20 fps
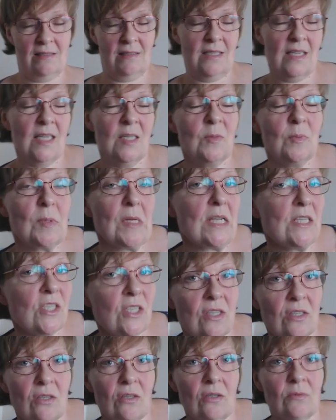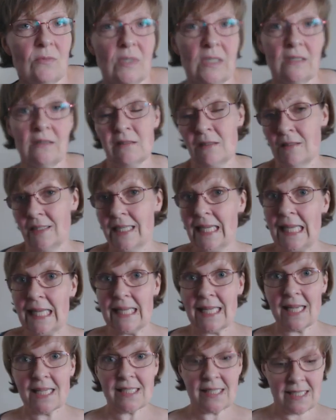did, but I just thought, well,
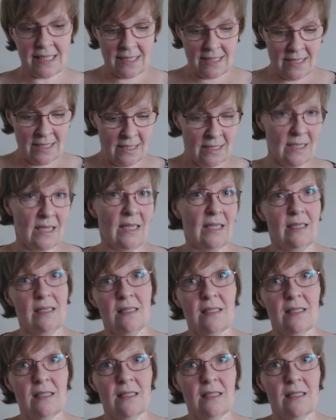that's easy, isn't it?